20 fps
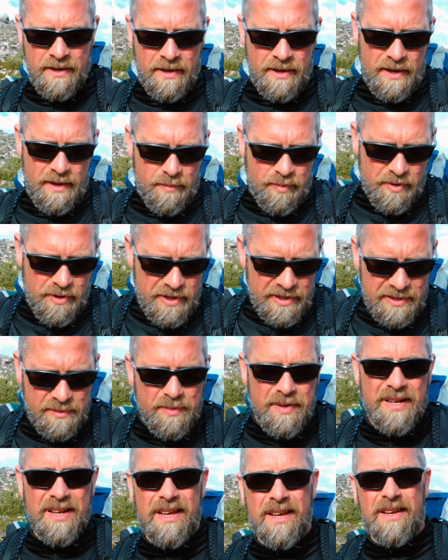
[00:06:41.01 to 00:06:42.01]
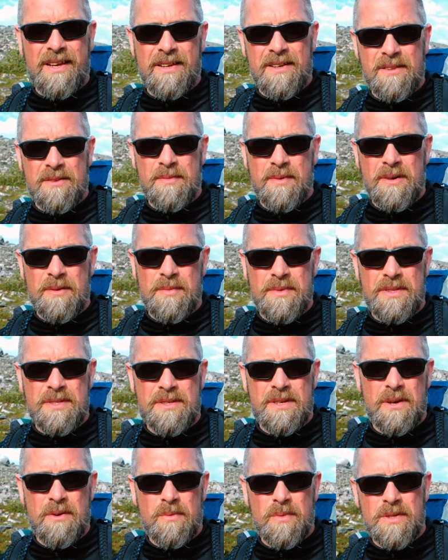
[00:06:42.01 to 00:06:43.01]
Yeah, Bryony's a bit knackered at the moment,
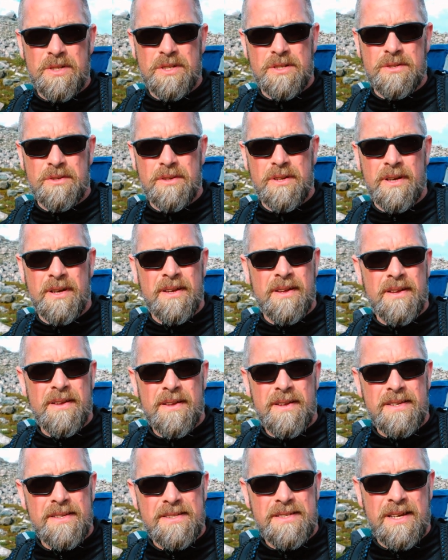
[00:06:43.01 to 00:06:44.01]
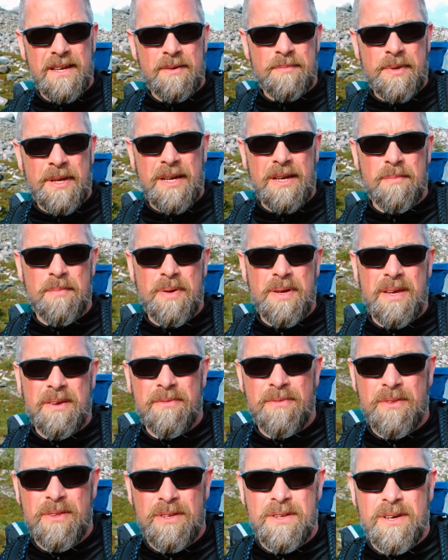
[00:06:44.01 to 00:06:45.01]
so we're just going to set up camp here
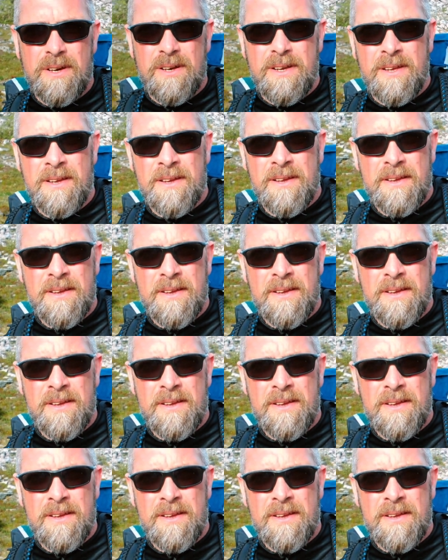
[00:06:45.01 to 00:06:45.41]
for the night.